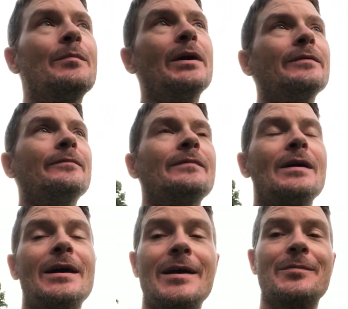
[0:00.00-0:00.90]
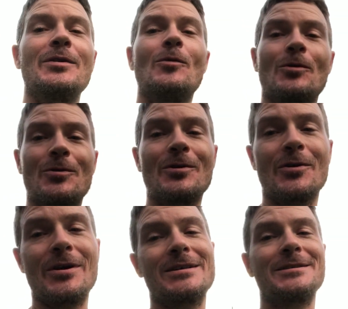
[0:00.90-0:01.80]
But I am going to order the
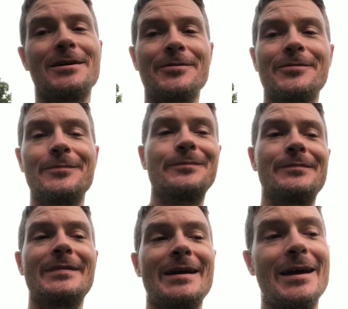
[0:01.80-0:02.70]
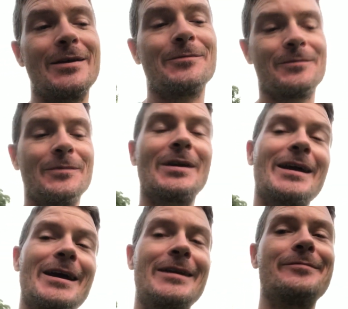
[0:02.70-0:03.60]
correct stuff, and when
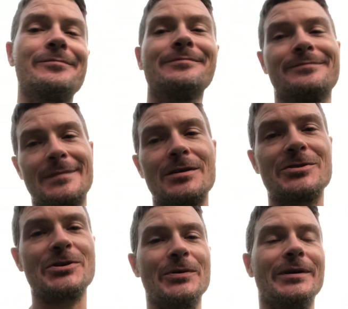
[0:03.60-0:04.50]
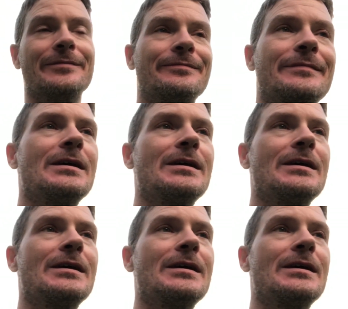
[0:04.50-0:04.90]
I get it, I'll show you.